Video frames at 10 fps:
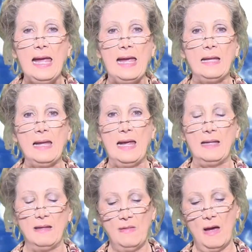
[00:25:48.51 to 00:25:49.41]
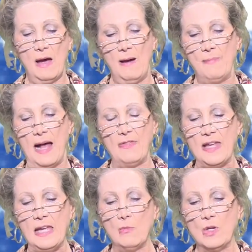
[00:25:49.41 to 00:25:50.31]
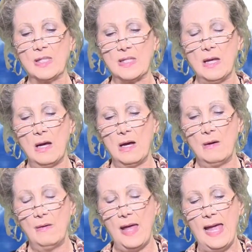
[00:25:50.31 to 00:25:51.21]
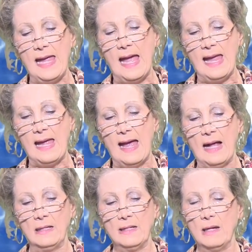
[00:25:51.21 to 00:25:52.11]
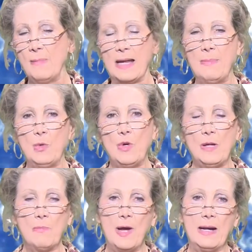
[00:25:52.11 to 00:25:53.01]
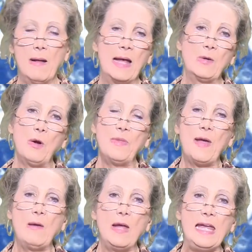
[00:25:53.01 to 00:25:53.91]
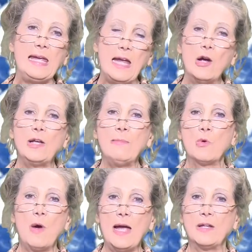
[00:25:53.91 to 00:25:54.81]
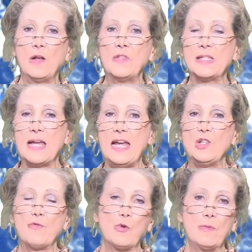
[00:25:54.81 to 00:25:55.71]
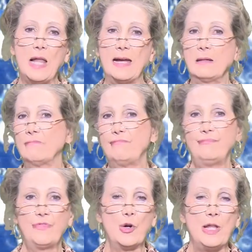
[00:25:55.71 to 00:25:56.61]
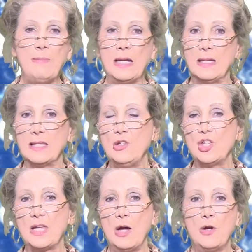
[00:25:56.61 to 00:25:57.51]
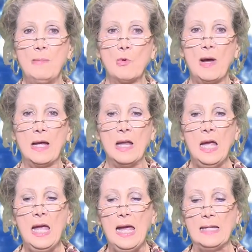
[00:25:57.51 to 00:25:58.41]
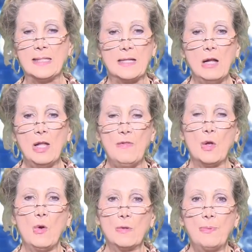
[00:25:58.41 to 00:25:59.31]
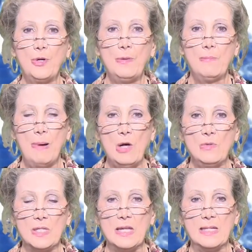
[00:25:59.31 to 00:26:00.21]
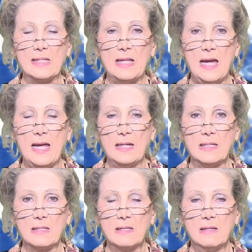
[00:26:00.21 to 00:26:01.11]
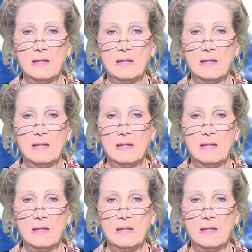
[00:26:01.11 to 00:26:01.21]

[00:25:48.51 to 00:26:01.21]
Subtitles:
And I think it was A.A. Allen, it might have been William Branham, I don't know, but he carried him around on the stage for like 30 minutes. He just carried him around. And slowly the Lord put bones in his legs.